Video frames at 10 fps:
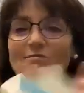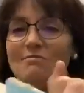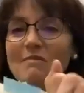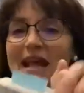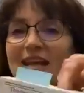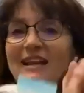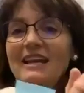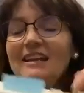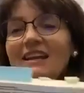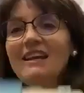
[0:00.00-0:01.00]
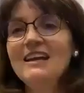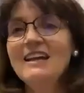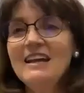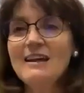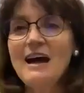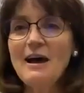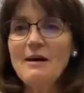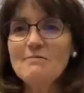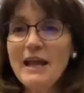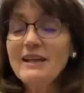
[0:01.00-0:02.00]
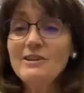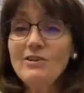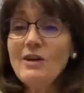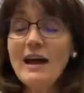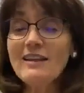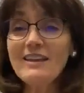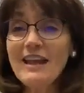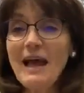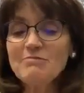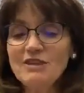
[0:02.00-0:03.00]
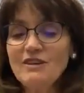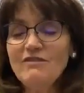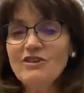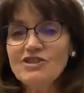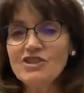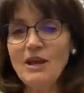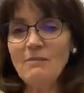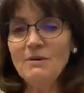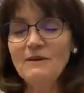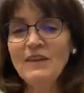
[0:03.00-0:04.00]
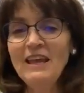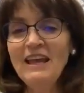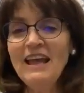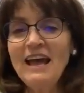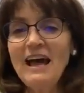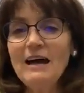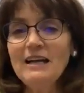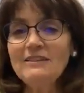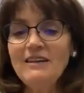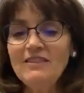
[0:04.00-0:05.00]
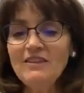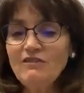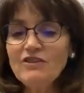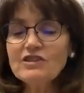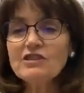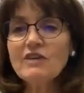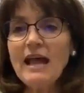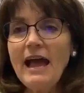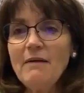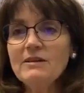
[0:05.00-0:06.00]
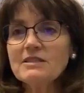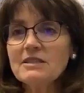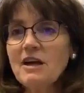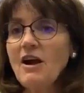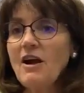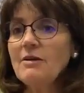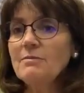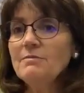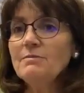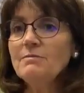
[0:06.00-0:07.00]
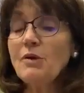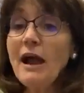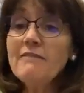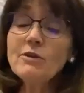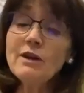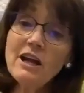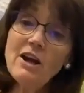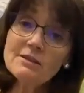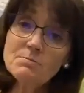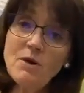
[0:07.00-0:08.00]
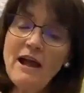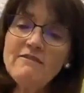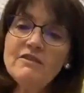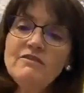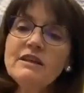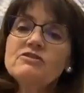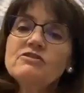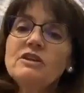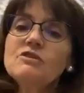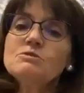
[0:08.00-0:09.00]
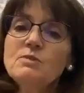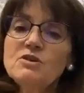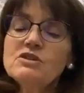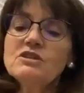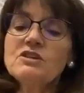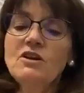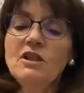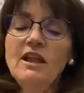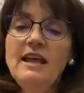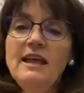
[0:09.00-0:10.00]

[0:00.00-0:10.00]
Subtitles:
making you kind of the captain of your ship. The first 3 habits are what he calls private victory, those personal